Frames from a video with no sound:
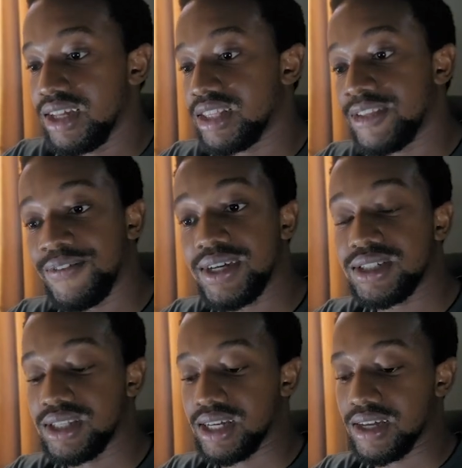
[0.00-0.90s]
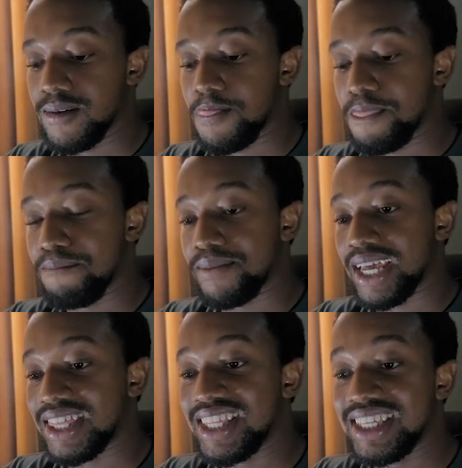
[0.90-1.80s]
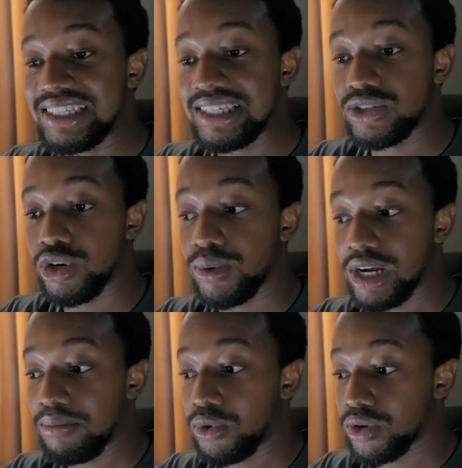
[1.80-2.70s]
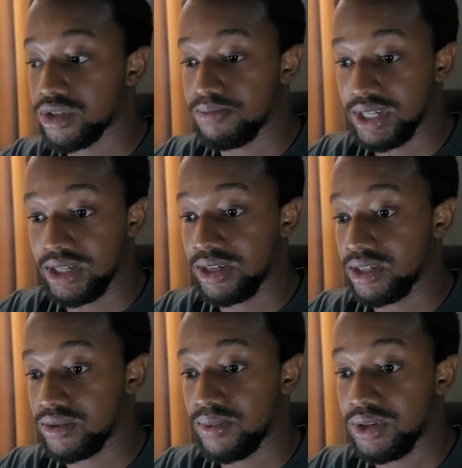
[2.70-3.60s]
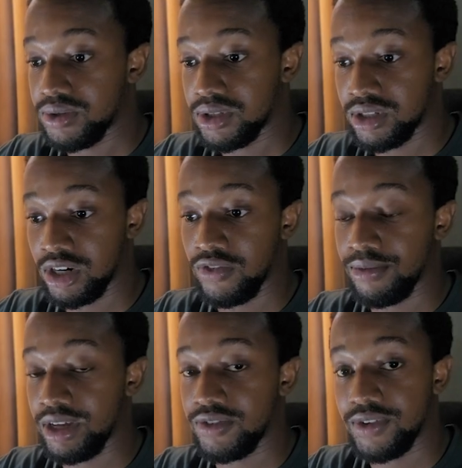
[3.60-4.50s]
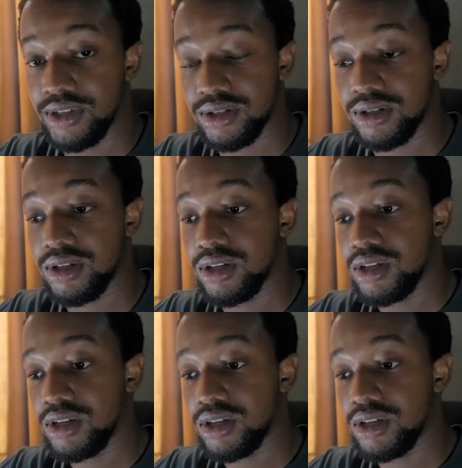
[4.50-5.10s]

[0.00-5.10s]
The first thing, I think this is common amongst beginners when using Terraform at first,